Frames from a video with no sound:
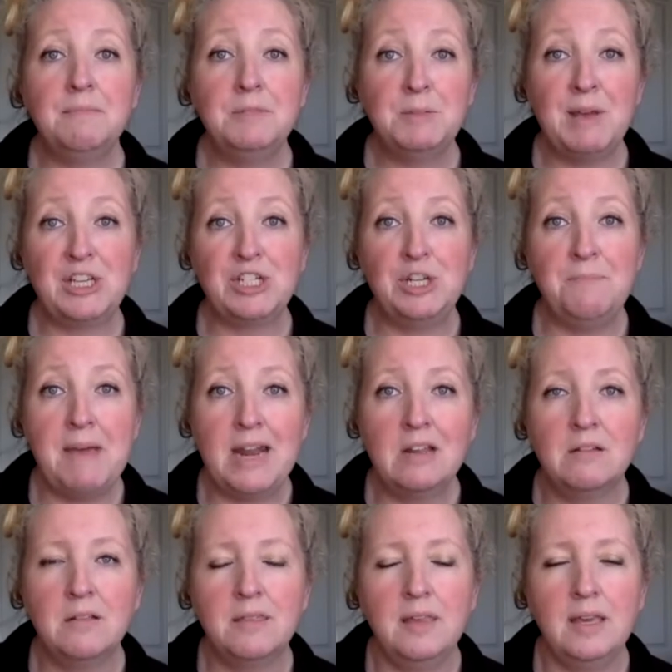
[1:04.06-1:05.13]
especially
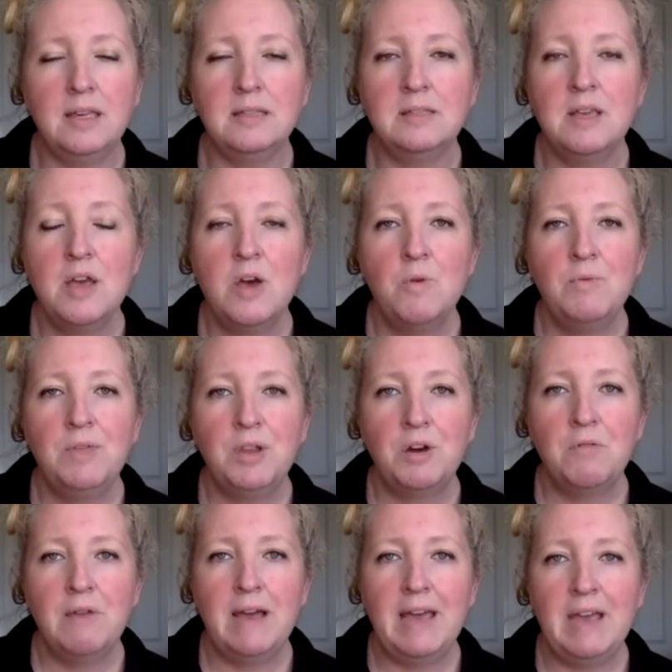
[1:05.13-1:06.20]
medical things, when they're
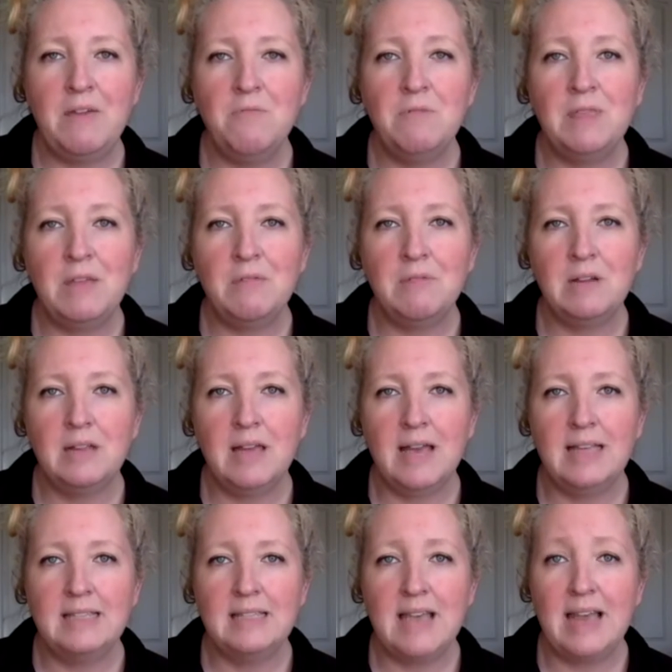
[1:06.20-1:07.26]
away, when they
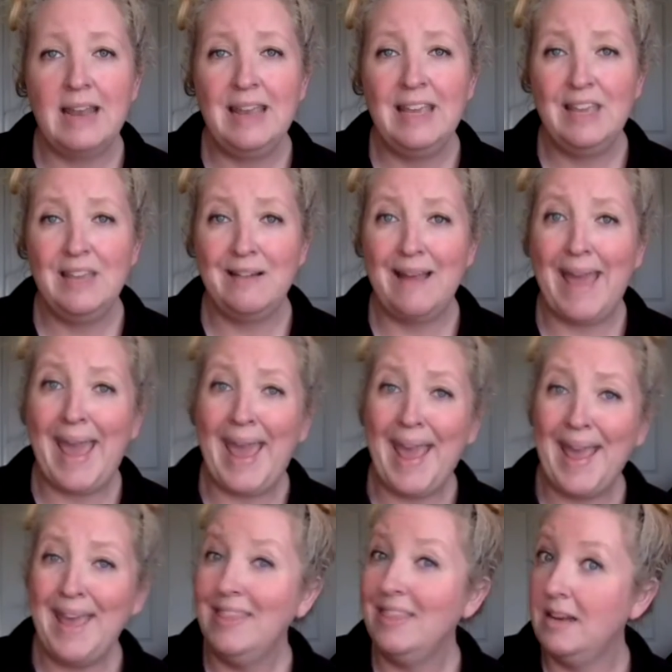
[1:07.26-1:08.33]
realize that either
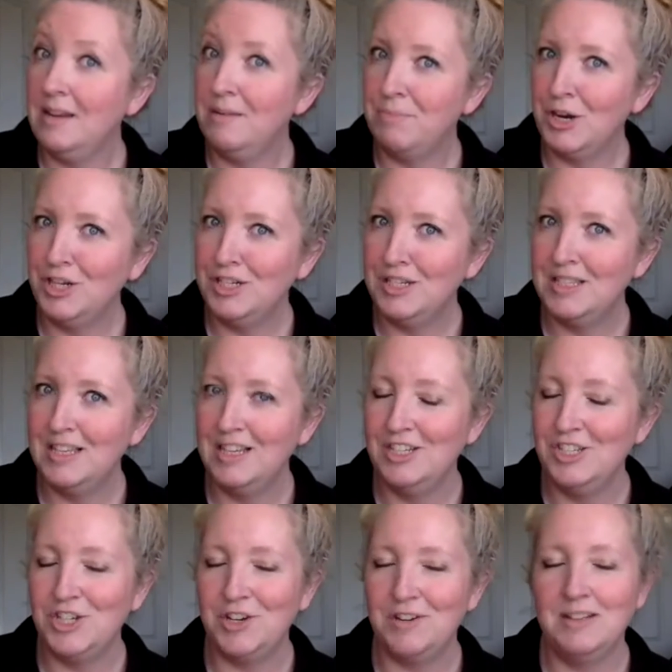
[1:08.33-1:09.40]
A, they didn't purchase
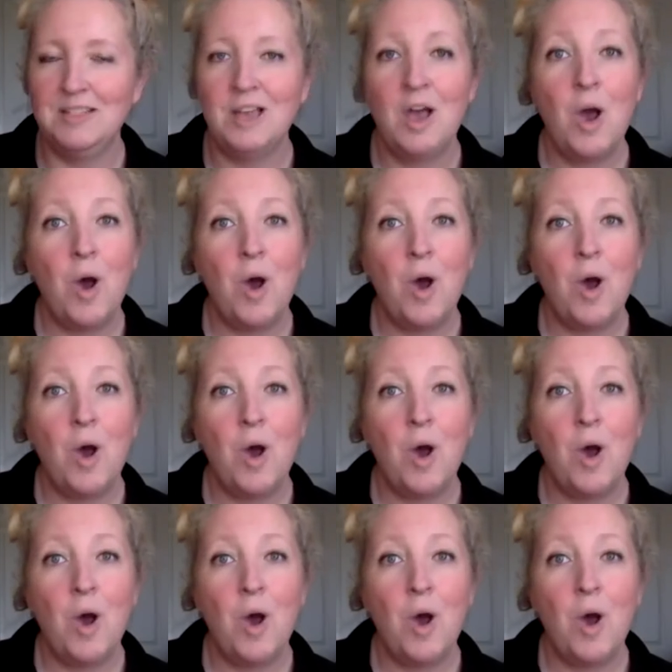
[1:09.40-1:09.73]
insurance,